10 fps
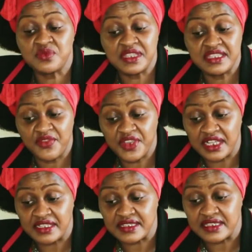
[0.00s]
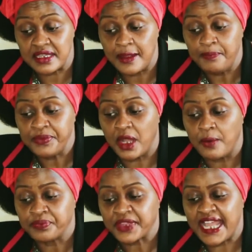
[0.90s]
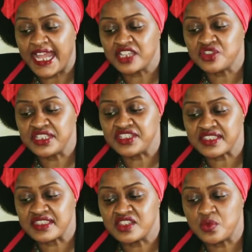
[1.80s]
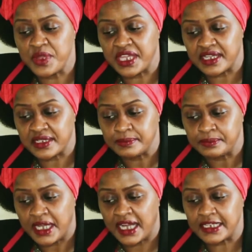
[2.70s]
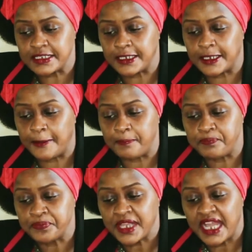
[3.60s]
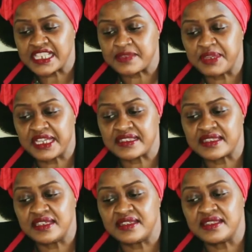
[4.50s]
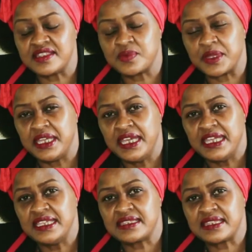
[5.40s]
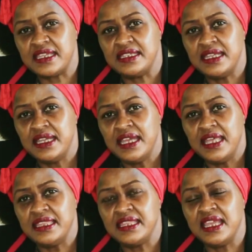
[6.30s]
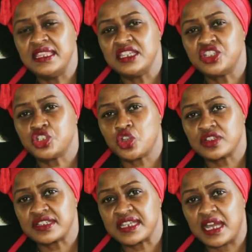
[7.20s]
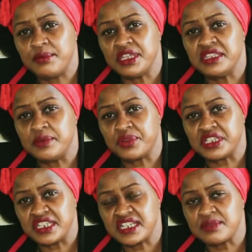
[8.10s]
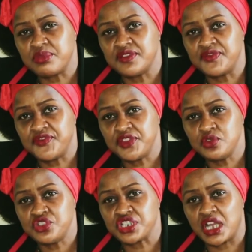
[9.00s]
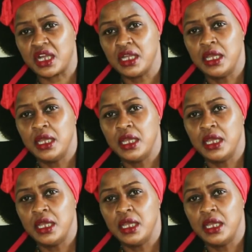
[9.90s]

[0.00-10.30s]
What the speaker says: difficulty. Now, I actually just this week had a speaker say it this way. He said, in the short term, in the predictable future,